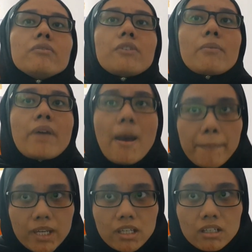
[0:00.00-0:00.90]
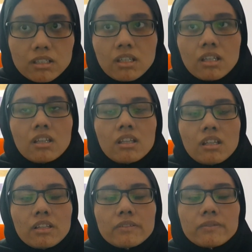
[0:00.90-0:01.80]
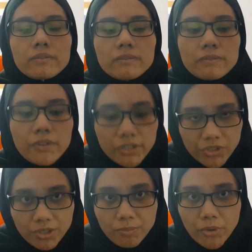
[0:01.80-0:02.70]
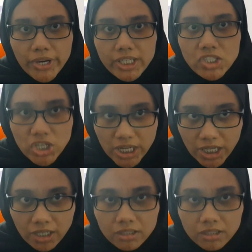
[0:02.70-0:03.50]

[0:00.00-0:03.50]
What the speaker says: from happening. For the third point, cheating.